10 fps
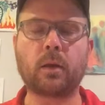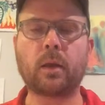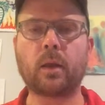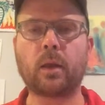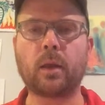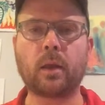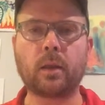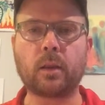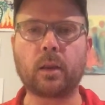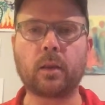
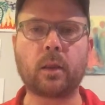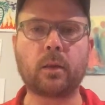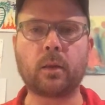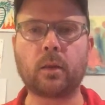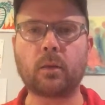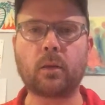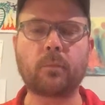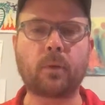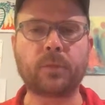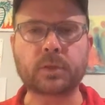in
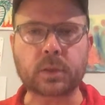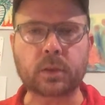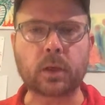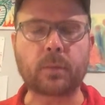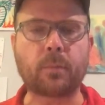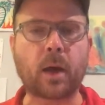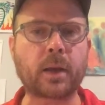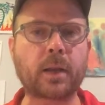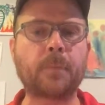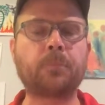my physical, in my
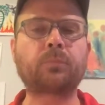body,